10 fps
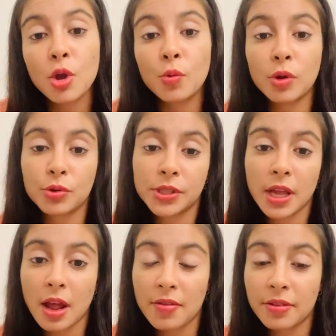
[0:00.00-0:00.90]
we also
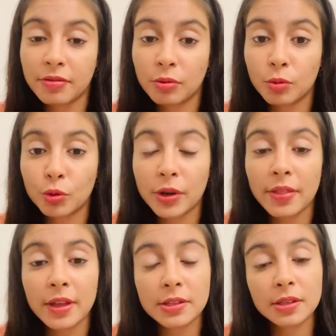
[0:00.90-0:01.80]
have the full moon,
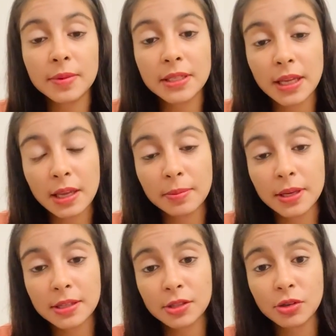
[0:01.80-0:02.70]
and that's going to be taking
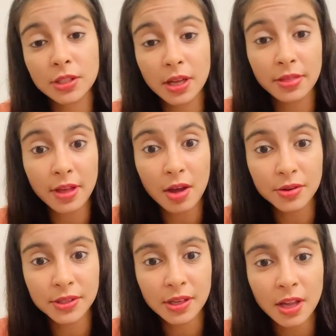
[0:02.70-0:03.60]
place in your 10th
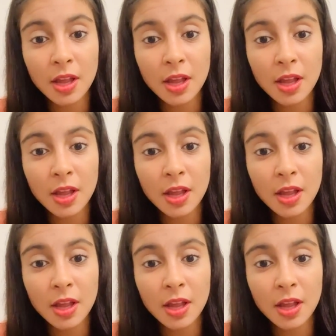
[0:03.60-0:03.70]
house.